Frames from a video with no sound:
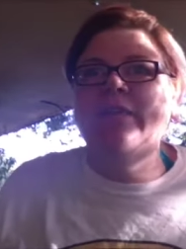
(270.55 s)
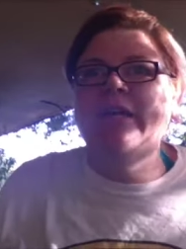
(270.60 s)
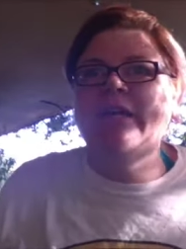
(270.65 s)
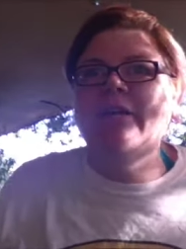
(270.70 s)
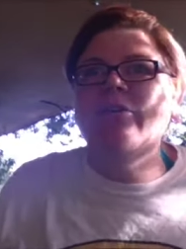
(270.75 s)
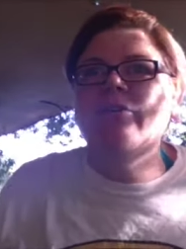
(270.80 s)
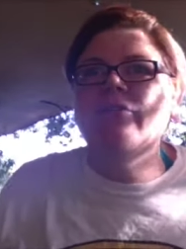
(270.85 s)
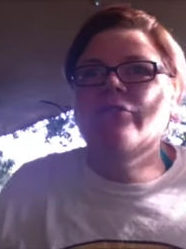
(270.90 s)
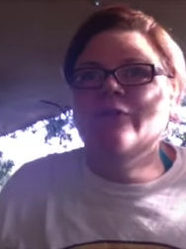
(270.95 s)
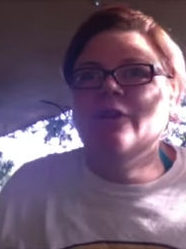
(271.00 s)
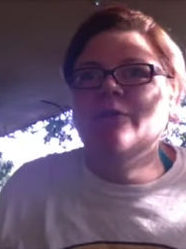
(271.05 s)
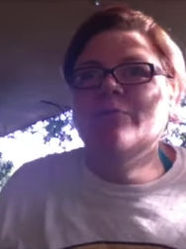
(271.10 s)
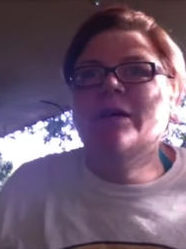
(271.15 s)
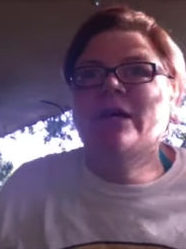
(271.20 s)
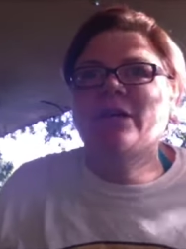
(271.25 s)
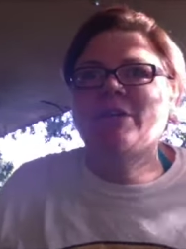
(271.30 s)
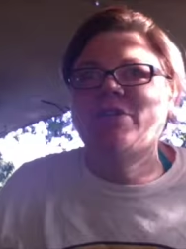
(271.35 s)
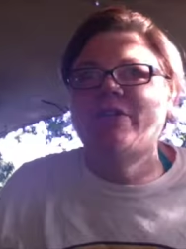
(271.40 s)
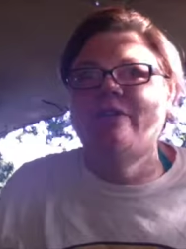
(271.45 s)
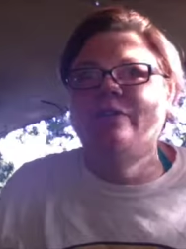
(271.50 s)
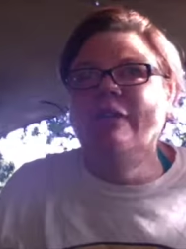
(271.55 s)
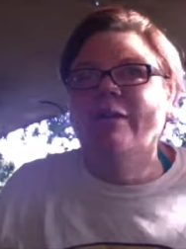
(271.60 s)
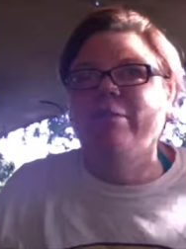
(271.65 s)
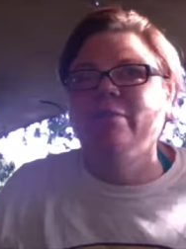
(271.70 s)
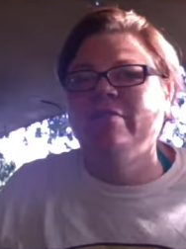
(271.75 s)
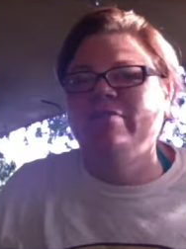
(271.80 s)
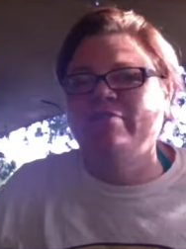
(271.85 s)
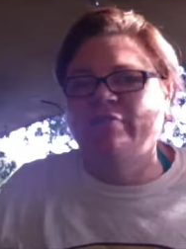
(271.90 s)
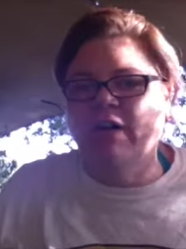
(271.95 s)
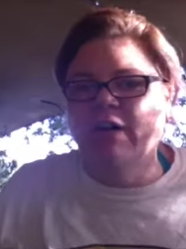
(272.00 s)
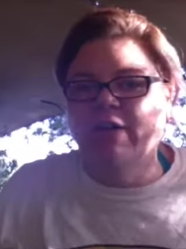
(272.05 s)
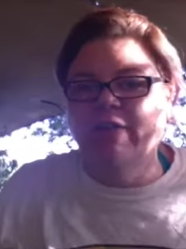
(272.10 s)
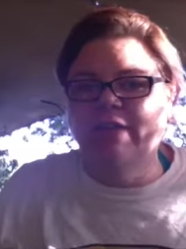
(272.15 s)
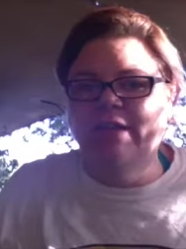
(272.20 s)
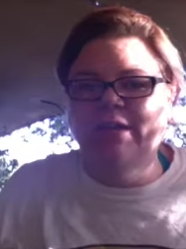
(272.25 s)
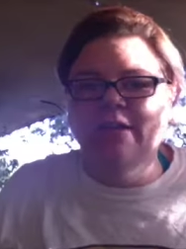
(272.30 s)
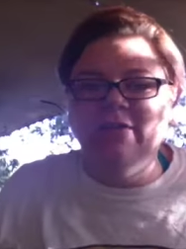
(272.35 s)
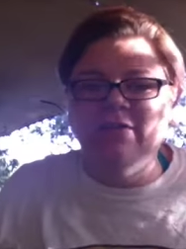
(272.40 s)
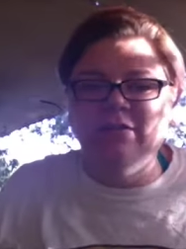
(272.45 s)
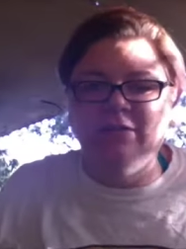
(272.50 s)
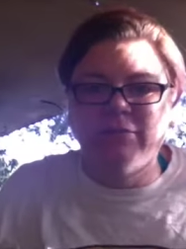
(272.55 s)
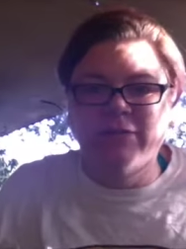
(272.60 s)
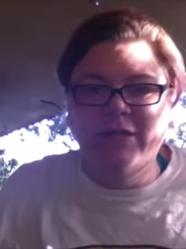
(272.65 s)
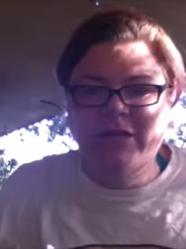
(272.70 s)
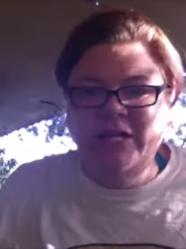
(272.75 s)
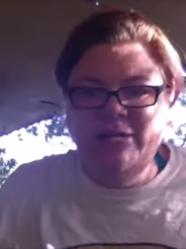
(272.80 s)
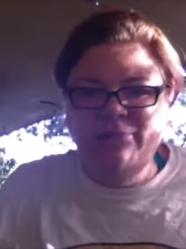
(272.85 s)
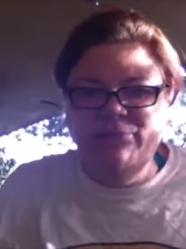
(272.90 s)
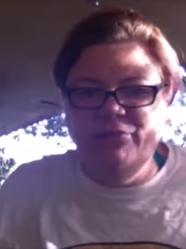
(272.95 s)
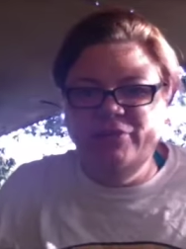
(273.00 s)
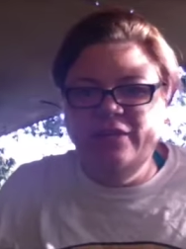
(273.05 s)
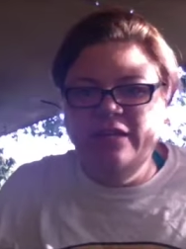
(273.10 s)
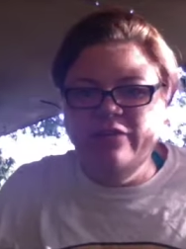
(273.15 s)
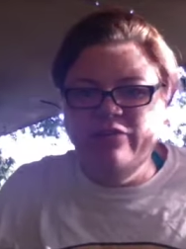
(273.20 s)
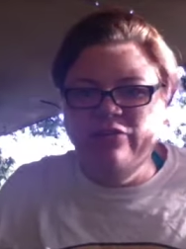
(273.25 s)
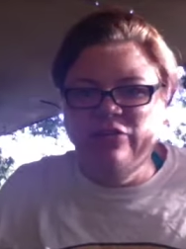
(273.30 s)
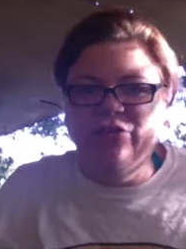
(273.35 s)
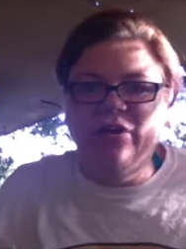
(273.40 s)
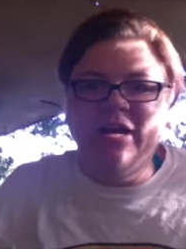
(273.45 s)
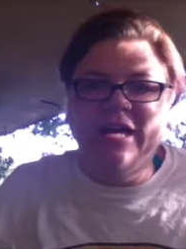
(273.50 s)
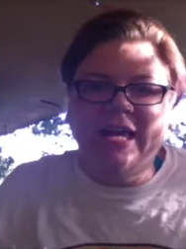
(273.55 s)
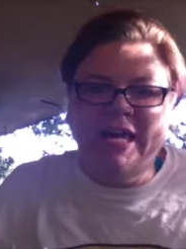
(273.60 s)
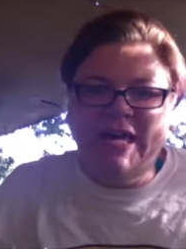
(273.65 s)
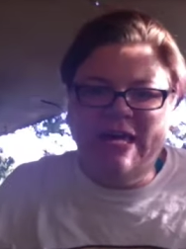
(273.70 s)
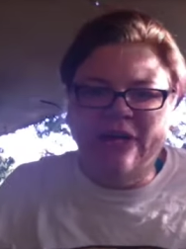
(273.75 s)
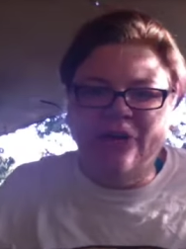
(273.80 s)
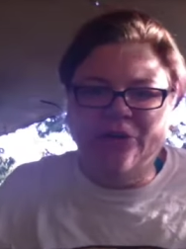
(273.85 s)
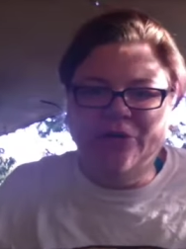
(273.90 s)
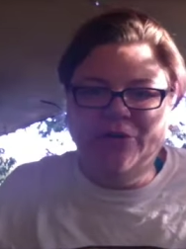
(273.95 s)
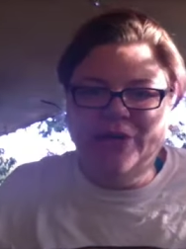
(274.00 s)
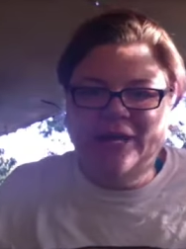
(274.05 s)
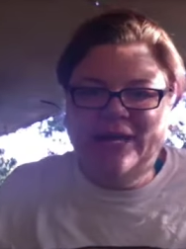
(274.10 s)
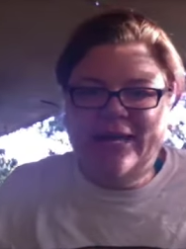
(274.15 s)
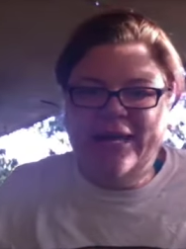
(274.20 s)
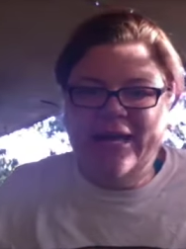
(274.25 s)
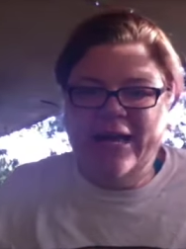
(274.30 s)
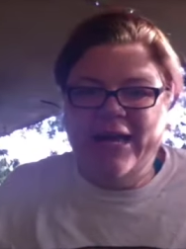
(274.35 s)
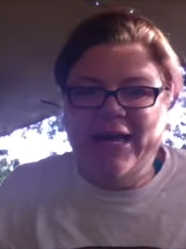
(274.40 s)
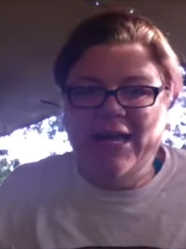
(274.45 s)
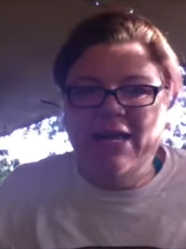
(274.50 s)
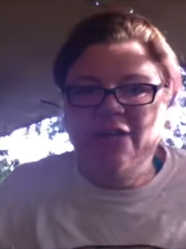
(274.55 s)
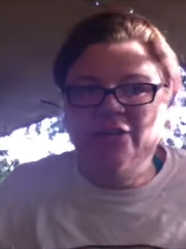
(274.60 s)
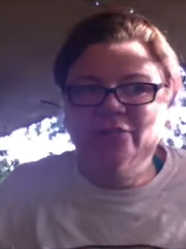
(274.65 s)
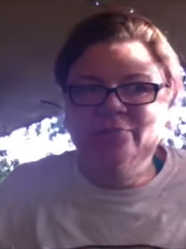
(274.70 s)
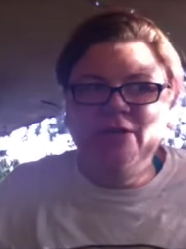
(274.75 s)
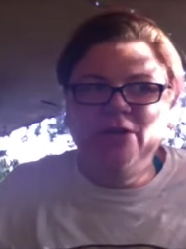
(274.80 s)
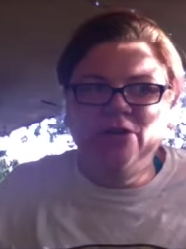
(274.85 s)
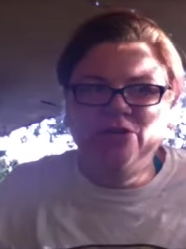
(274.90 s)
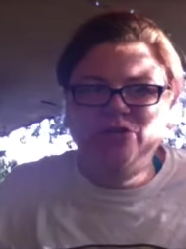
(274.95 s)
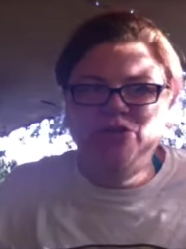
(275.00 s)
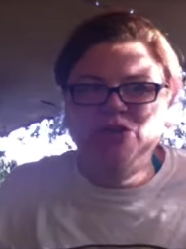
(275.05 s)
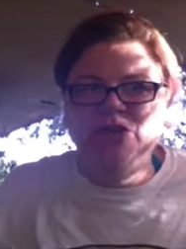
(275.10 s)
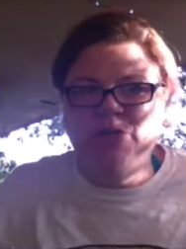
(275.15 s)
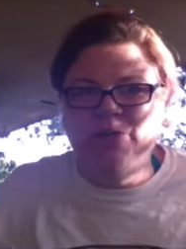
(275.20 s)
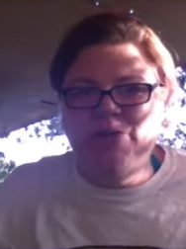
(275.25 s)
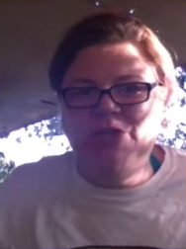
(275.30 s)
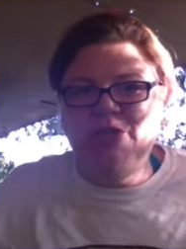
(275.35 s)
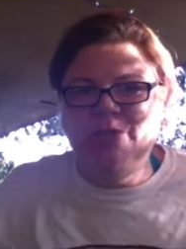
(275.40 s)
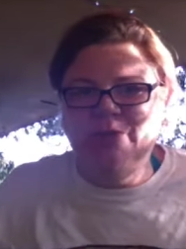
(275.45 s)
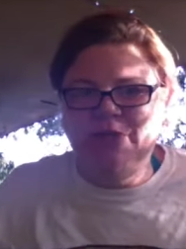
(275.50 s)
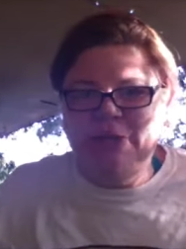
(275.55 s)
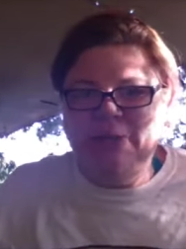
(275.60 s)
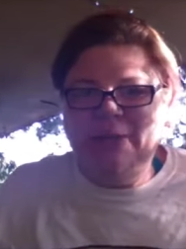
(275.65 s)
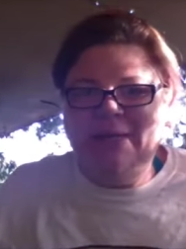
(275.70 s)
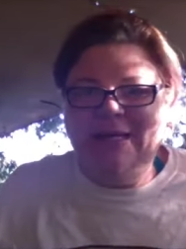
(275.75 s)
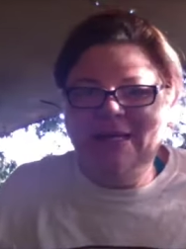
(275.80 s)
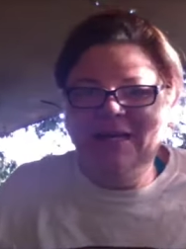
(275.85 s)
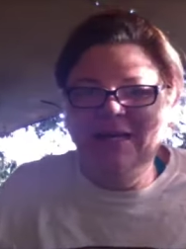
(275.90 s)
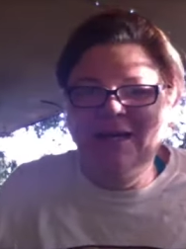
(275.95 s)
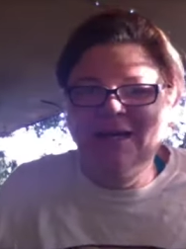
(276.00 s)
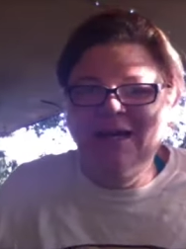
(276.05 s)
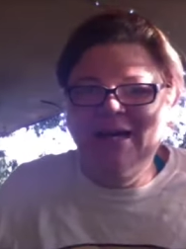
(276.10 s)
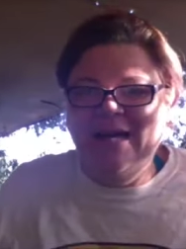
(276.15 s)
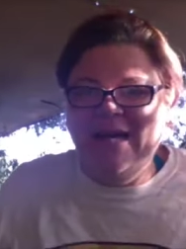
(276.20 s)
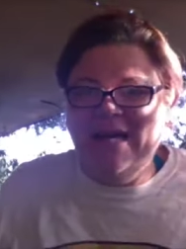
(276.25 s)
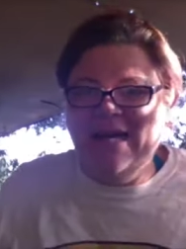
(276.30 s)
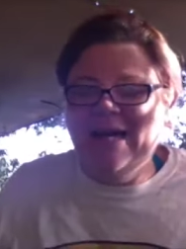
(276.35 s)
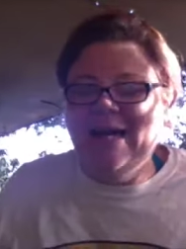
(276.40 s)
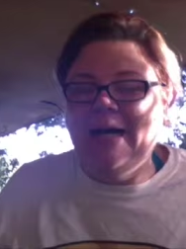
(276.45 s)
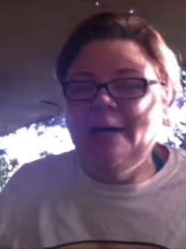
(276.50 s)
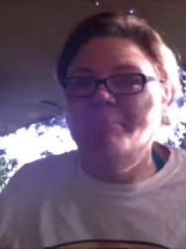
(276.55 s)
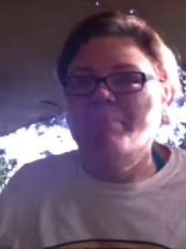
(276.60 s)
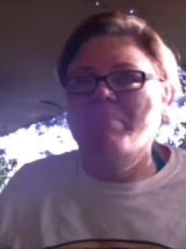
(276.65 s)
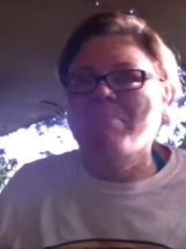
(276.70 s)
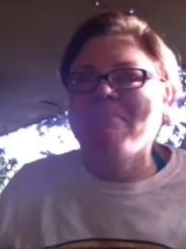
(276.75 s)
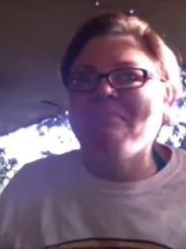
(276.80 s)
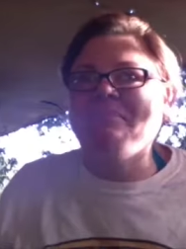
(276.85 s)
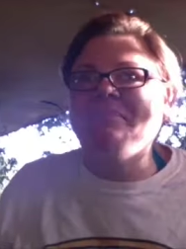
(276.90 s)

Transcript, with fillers: Thank you so much. You were able to file things and put things in the right category, and because you knew what you were doing, um,